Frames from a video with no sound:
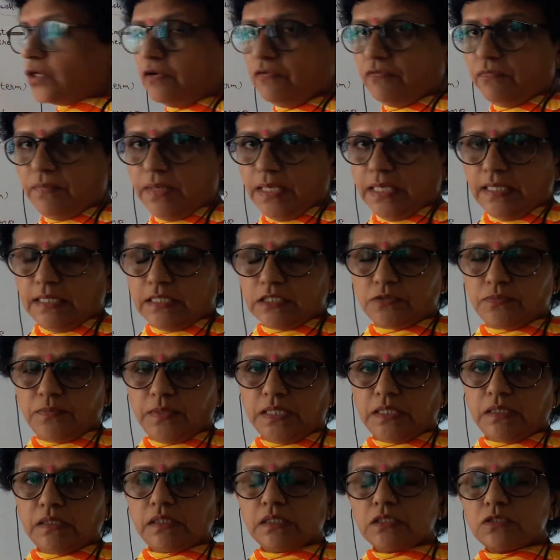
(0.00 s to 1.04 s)
of
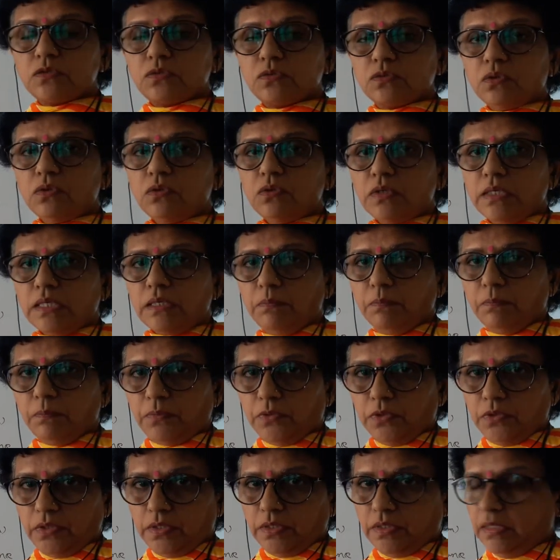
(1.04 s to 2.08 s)
management is so
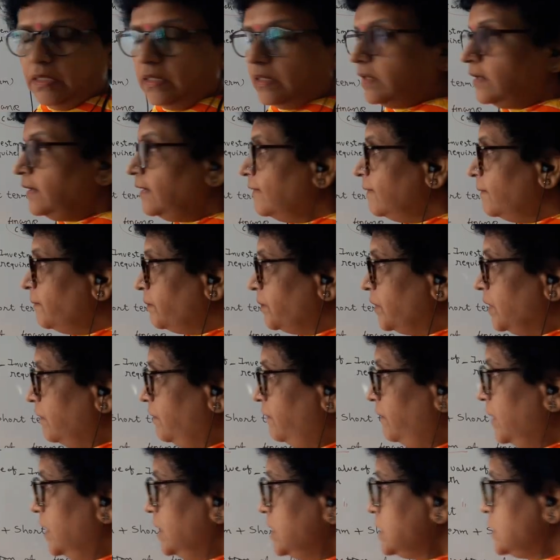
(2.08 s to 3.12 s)
important. The
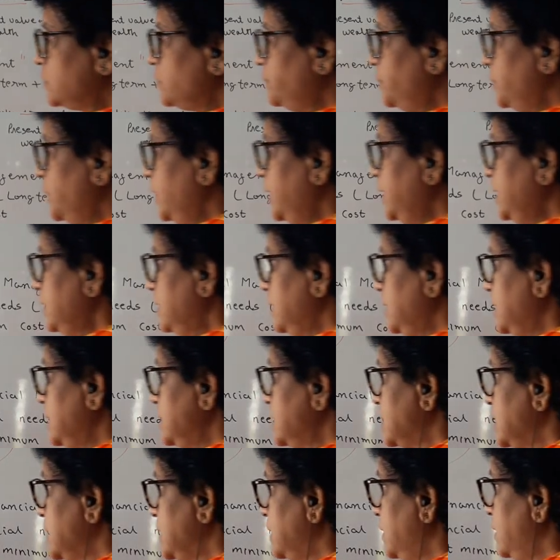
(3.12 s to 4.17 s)
first point
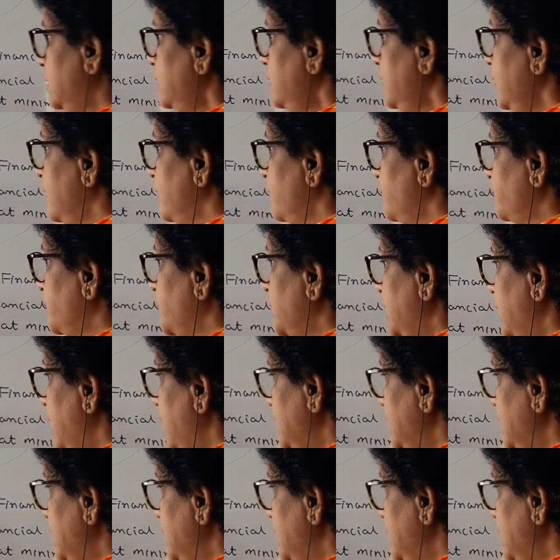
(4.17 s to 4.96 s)
is here the